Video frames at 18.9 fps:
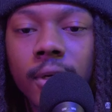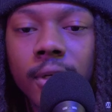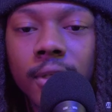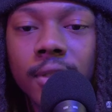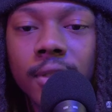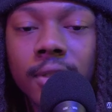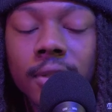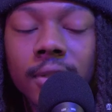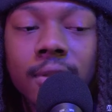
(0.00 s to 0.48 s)

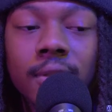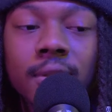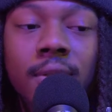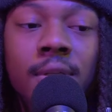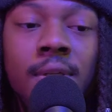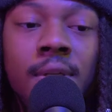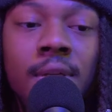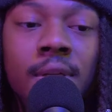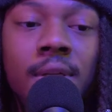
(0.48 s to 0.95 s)
get people
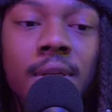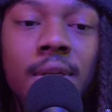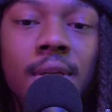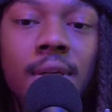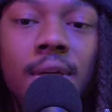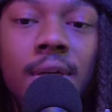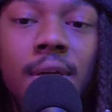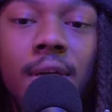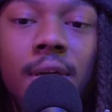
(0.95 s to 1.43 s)
on here.
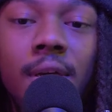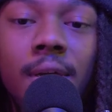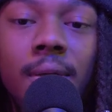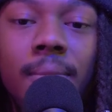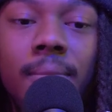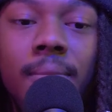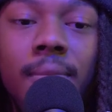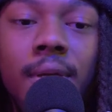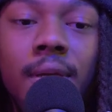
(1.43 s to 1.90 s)

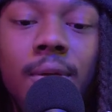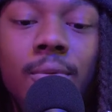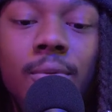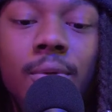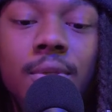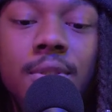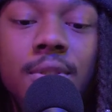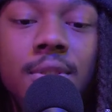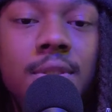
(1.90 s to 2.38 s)

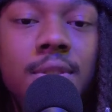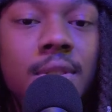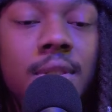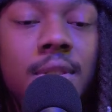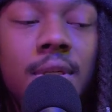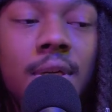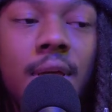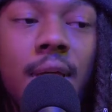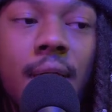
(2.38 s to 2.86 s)
And
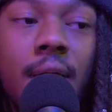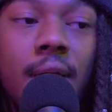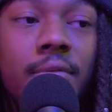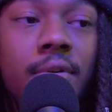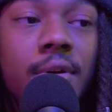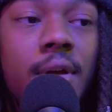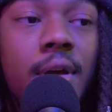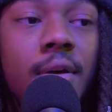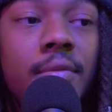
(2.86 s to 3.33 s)
we're just going
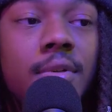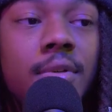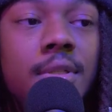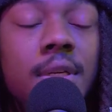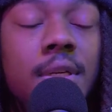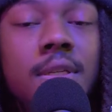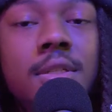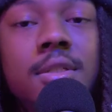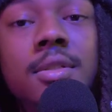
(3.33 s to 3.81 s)
to
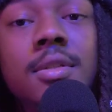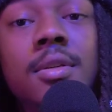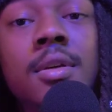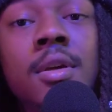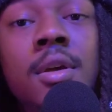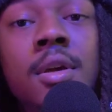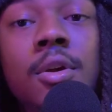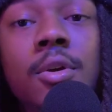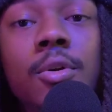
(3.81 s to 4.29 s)
have a
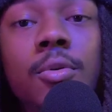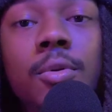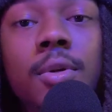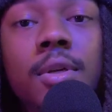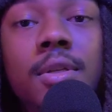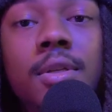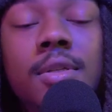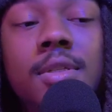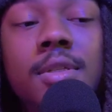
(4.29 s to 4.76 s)
conversation.
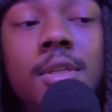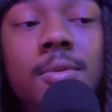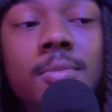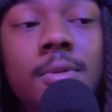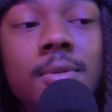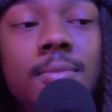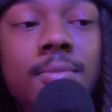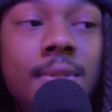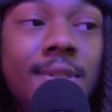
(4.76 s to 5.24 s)
We're
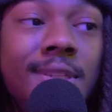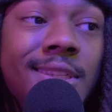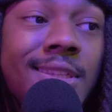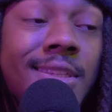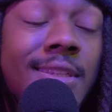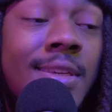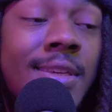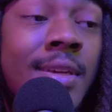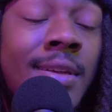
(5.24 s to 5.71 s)
going to sip
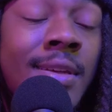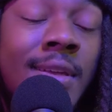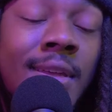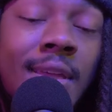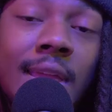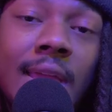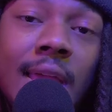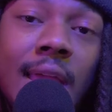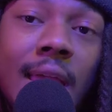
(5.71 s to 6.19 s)
some
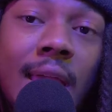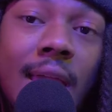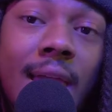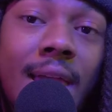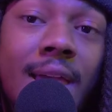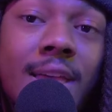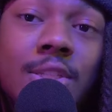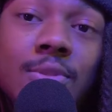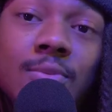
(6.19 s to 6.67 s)
tea
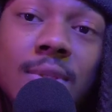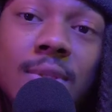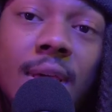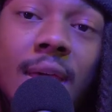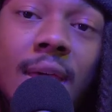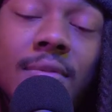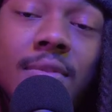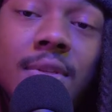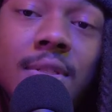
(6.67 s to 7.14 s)

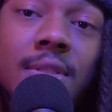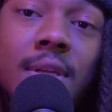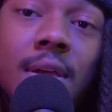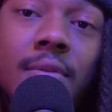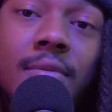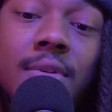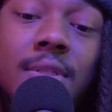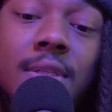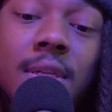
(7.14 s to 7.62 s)
as we
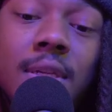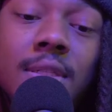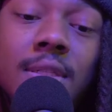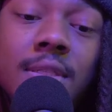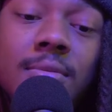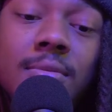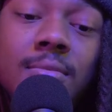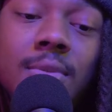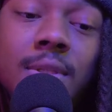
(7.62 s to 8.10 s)
have this
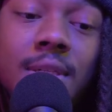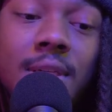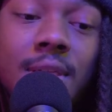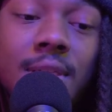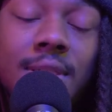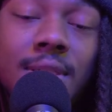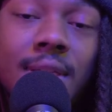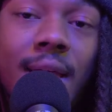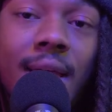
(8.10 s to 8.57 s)

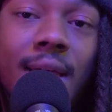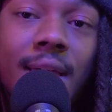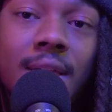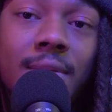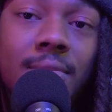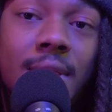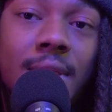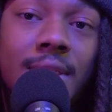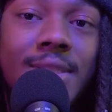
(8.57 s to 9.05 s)
conversation
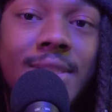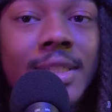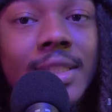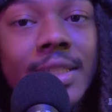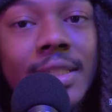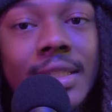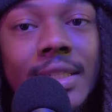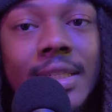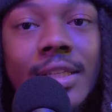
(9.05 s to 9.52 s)
because I
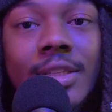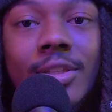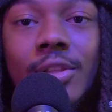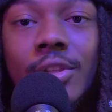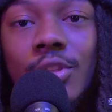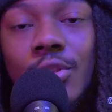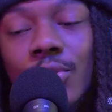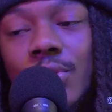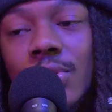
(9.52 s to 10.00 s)
am a
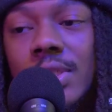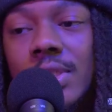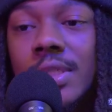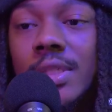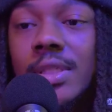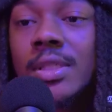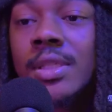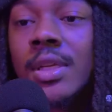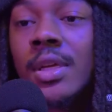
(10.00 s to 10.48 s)
tea
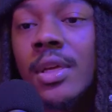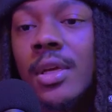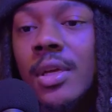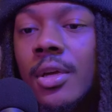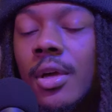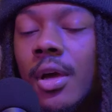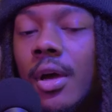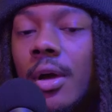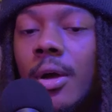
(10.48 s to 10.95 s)

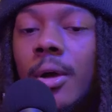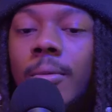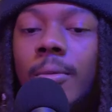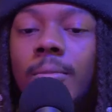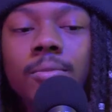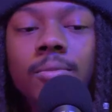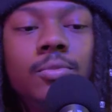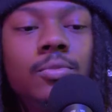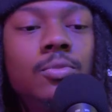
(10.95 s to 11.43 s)
enthusiast.
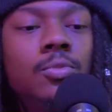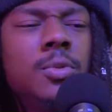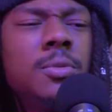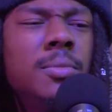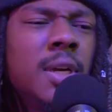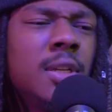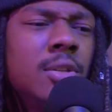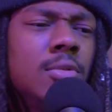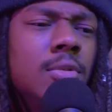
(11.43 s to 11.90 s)

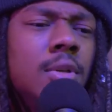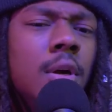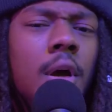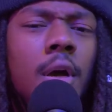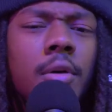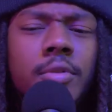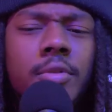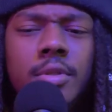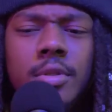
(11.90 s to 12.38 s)
We
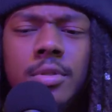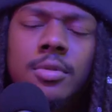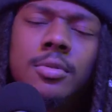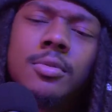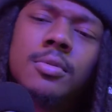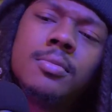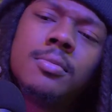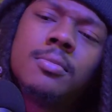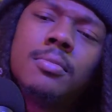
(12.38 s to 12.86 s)
might do
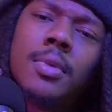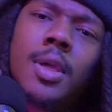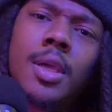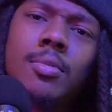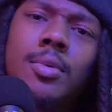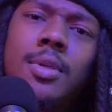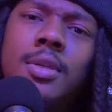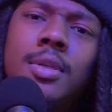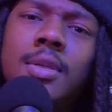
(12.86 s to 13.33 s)
coffee
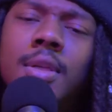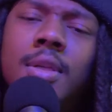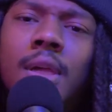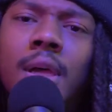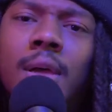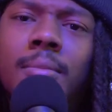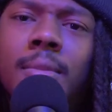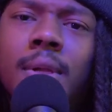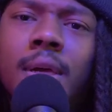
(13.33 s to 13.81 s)
too,
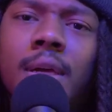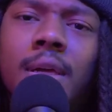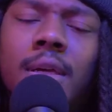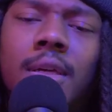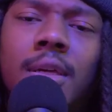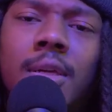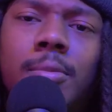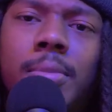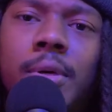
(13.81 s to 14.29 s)
maybe.
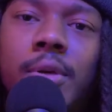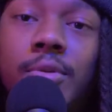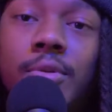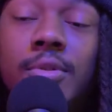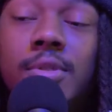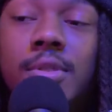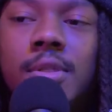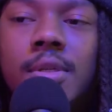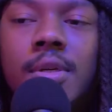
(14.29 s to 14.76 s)
I'm
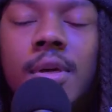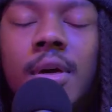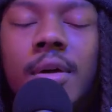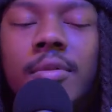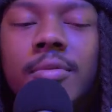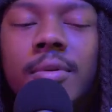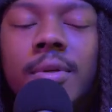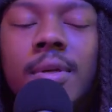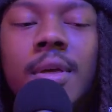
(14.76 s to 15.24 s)
not
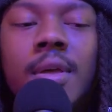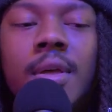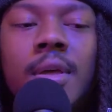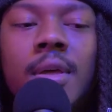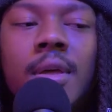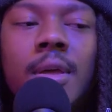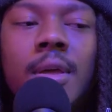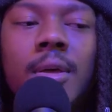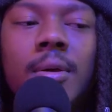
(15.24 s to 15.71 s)
opposed to
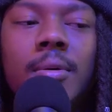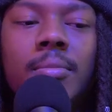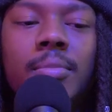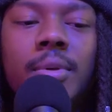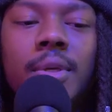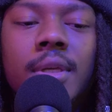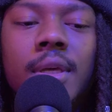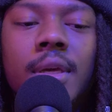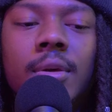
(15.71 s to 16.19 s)
coffee.
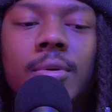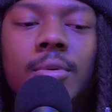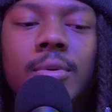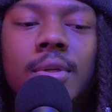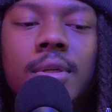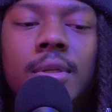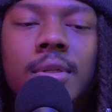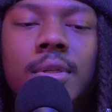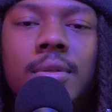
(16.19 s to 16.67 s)

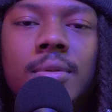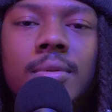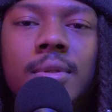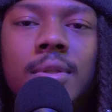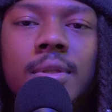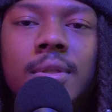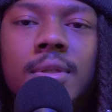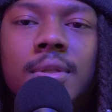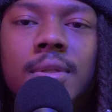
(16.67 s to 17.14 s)
But yeah,
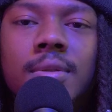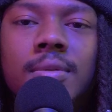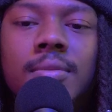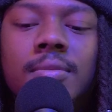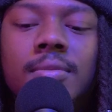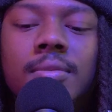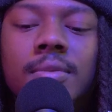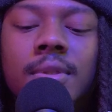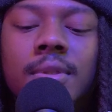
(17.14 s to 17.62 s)
we're
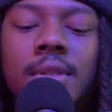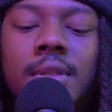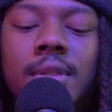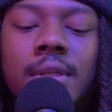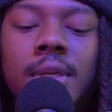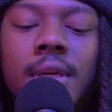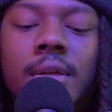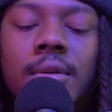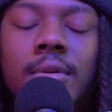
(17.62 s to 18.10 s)

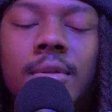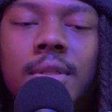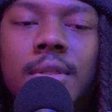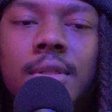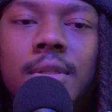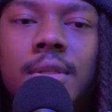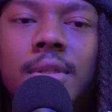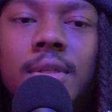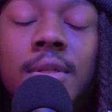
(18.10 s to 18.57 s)
gonna get
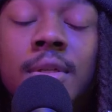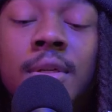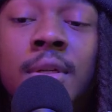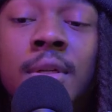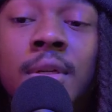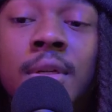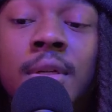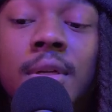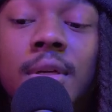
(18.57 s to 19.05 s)
the kettle
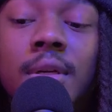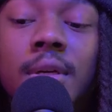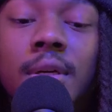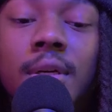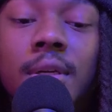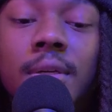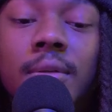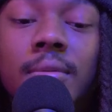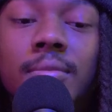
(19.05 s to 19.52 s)
in here,
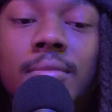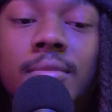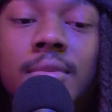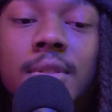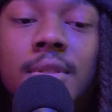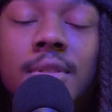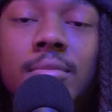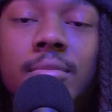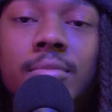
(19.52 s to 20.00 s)

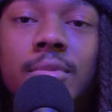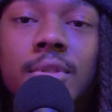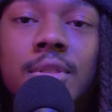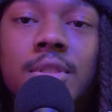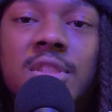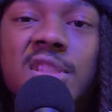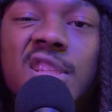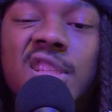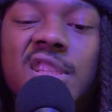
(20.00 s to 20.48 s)

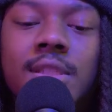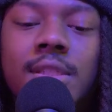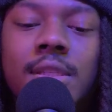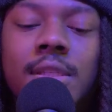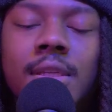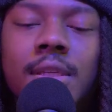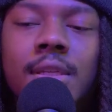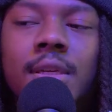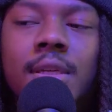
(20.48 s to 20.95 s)
get some
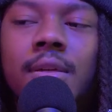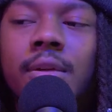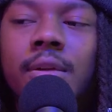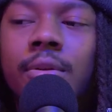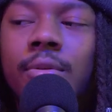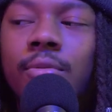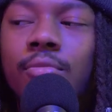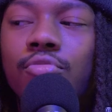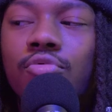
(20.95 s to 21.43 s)
legit
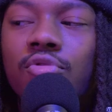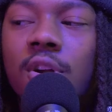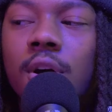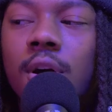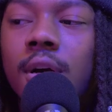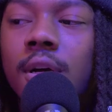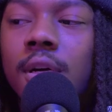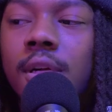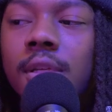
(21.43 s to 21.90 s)
tea,
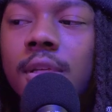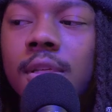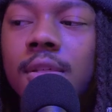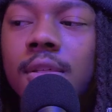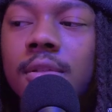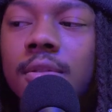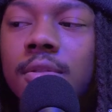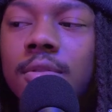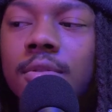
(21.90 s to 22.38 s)

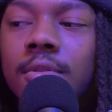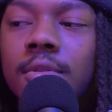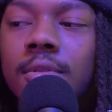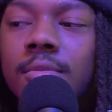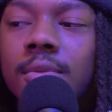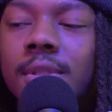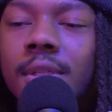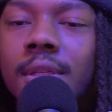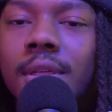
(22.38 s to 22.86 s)
raw
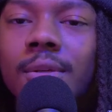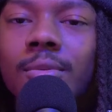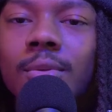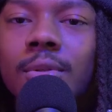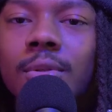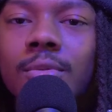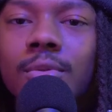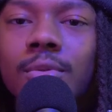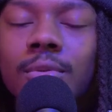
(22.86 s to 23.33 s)
honey, you know what
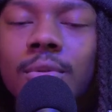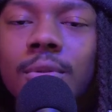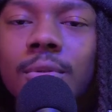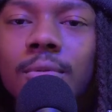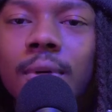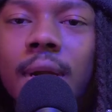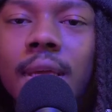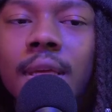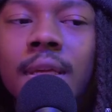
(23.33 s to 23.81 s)
I'm saying?
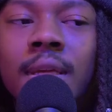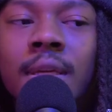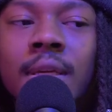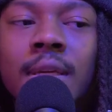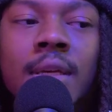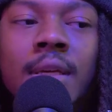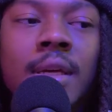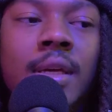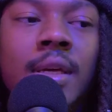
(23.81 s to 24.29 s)
We're gonna do it
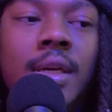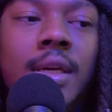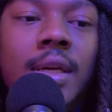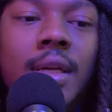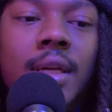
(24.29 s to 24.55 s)
right.